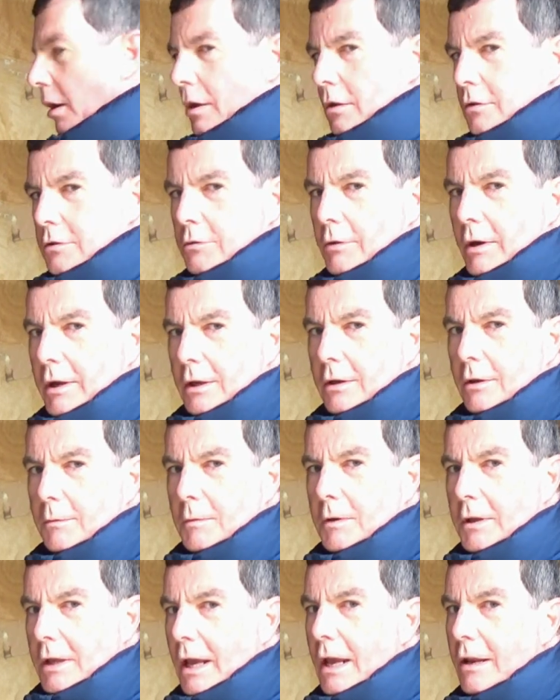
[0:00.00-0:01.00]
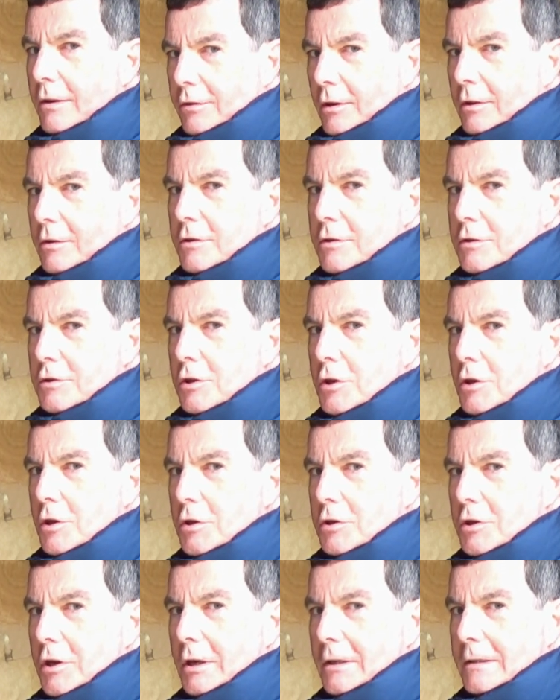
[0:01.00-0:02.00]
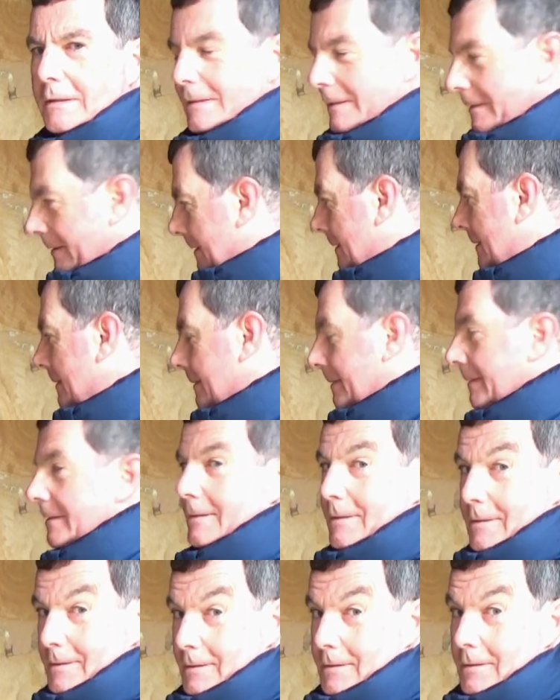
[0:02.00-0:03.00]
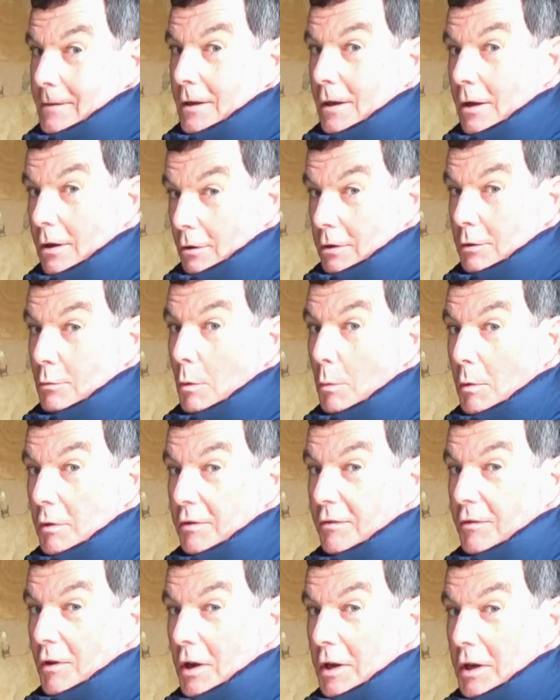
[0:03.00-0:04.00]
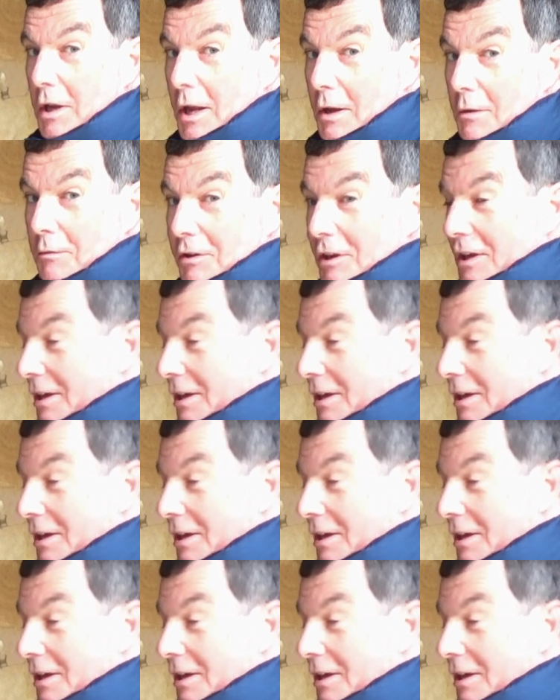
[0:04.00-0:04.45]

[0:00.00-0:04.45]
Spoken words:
Do you reckon I'm going to get inside this church? Only one way to find out.